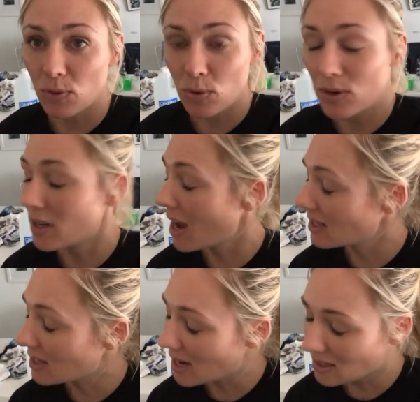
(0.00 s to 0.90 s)
for
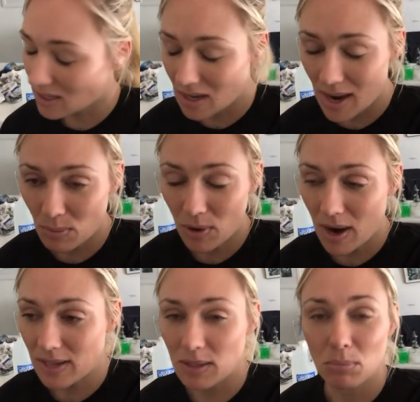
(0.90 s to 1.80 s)
nights like tonight where
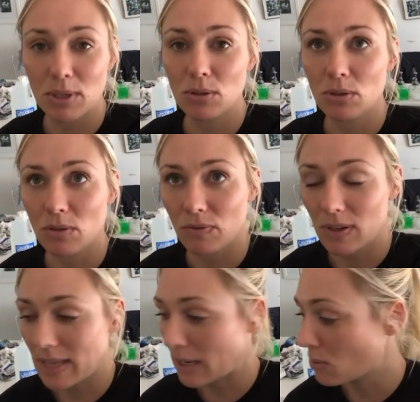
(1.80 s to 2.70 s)
I simply do not
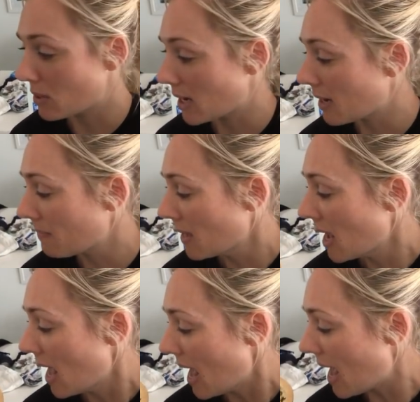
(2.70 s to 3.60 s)
feel like cooking
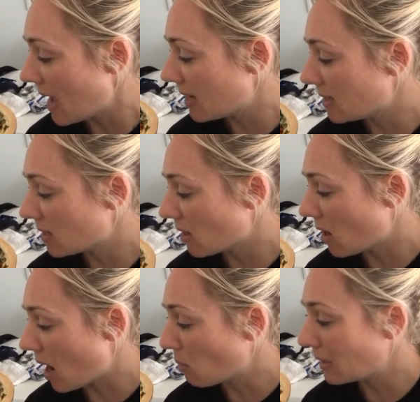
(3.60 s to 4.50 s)
and
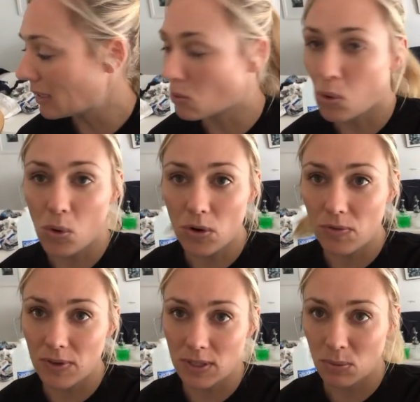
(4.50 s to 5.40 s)
I will eat a quarter
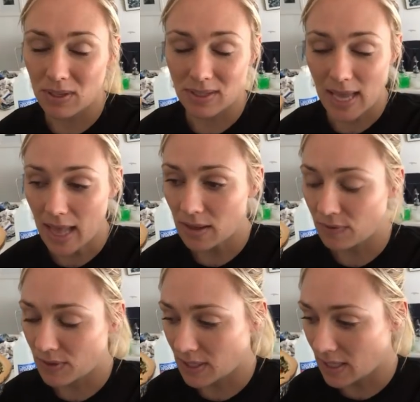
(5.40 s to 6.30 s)
of this with a salad
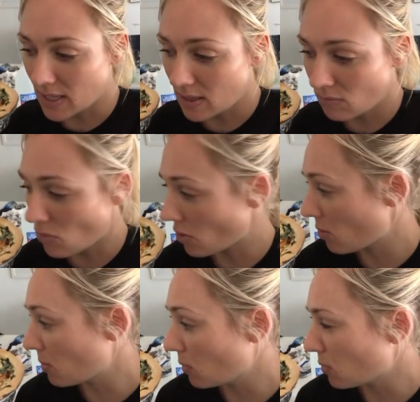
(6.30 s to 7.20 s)
for dinner.
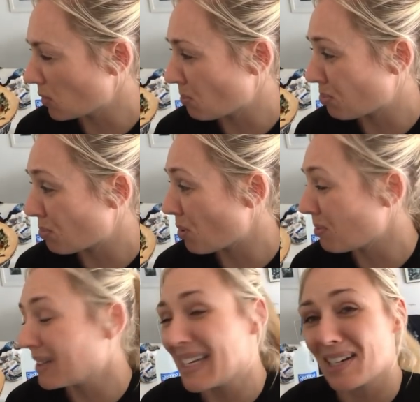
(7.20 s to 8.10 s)
Rocco will also
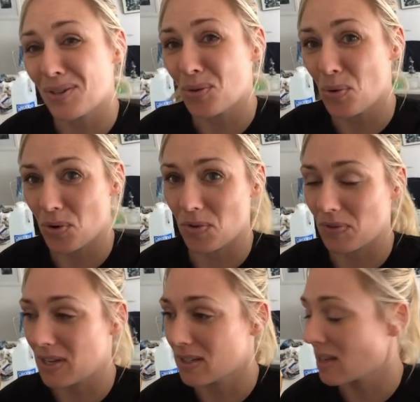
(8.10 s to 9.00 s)
probably eat a quarter of
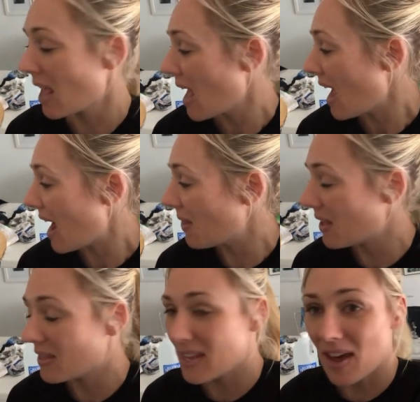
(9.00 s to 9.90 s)
this and
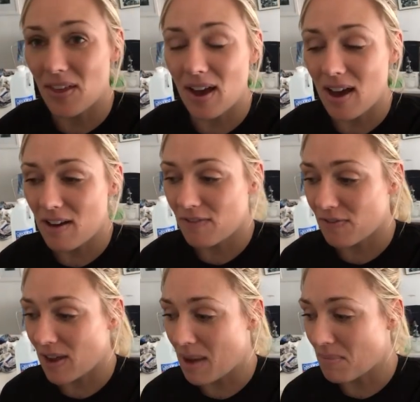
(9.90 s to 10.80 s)
then the other
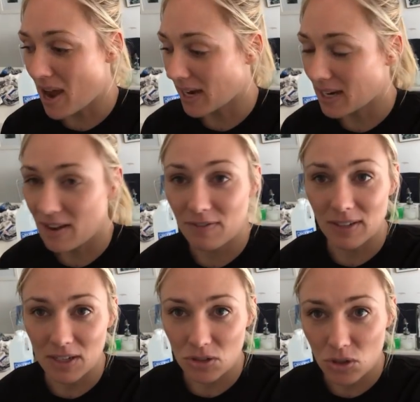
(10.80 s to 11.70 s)
half um, I can have for
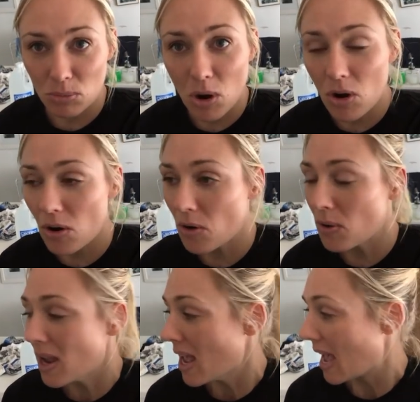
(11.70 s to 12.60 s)
lunch
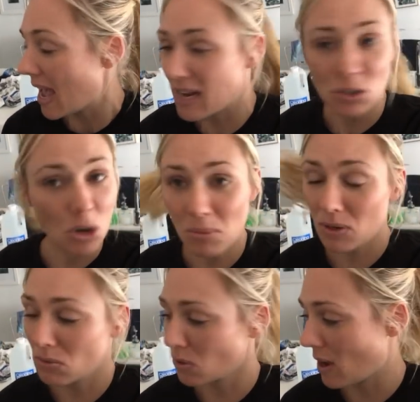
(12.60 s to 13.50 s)
tomorrow and Tom
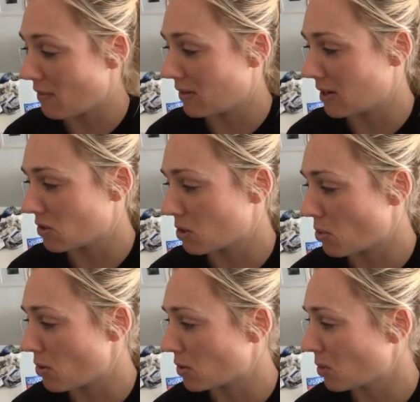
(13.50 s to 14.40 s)
can also have for lunch
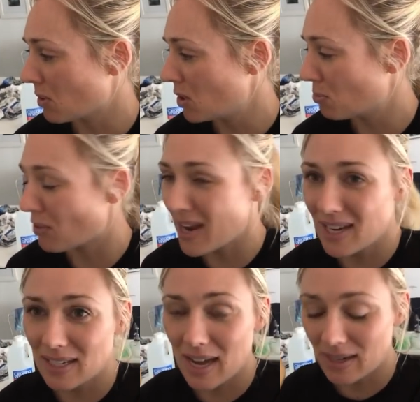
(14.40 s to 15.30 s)
tomorrow. So when you break
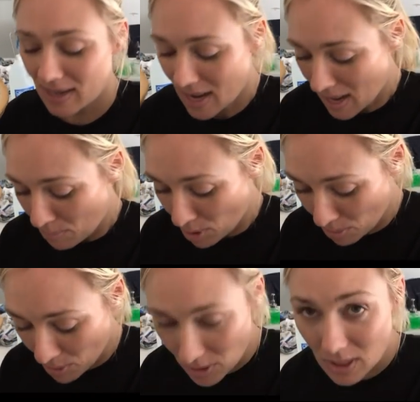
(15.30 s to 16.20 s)
it down per
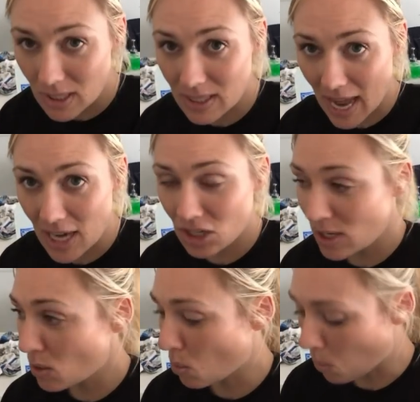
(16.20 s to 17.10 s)
person, it's
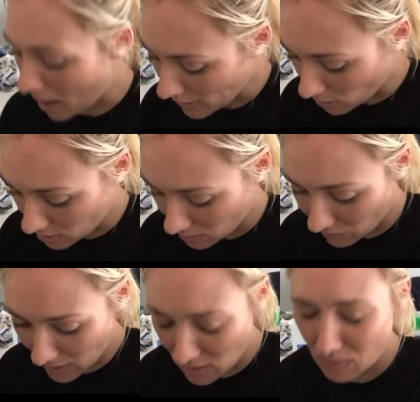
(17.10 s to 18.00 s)
actually quite cost
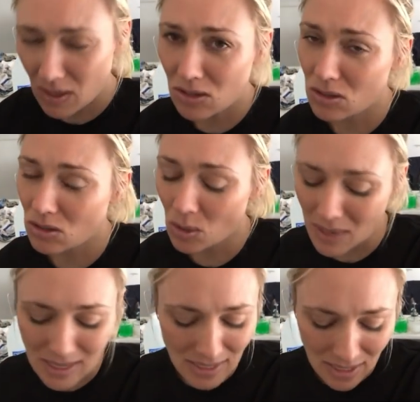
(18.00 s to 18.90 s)
effective and just so
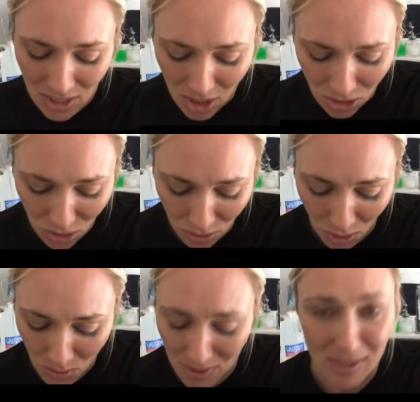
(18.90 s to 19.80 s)
easy to
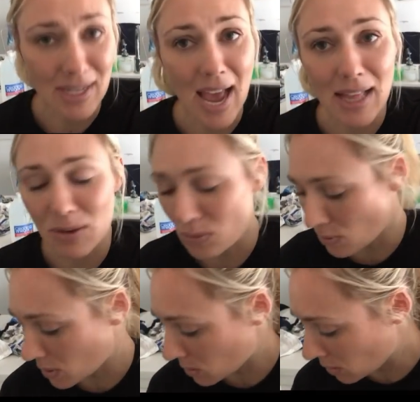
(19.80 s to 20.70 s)
throw with a salad
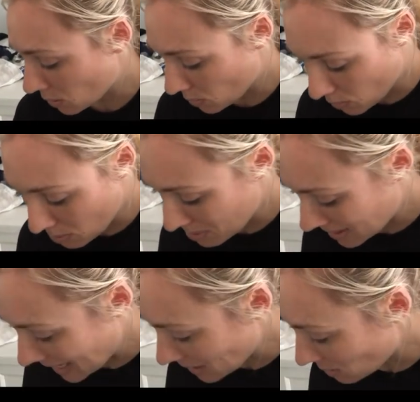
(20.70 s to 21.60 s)
or, you know, or a
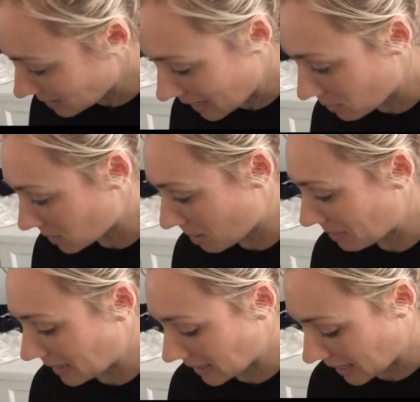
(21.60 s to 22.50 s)
potato salad or
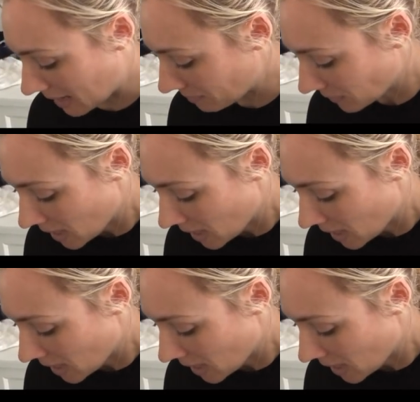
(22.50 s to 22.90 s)
something like that.